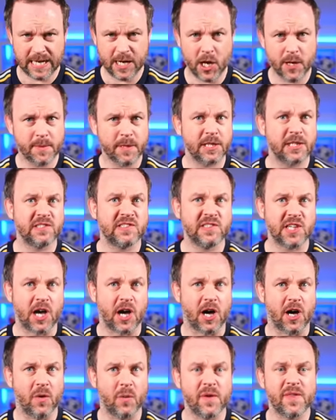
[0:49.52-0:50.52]
And I'm going to
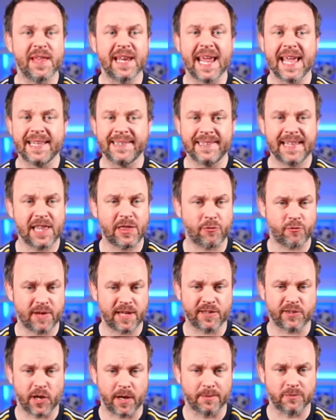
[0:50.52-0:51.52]
start with an
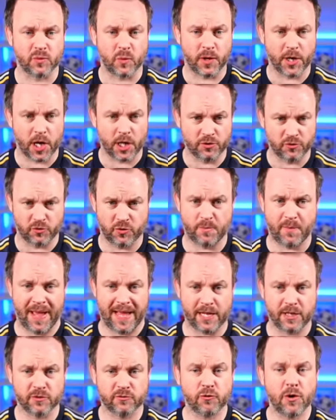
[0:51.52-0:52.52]
83 times 100
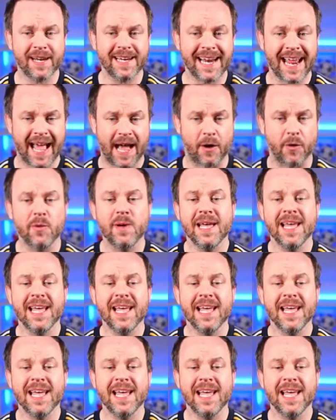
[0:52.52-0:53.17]
pack, because right now,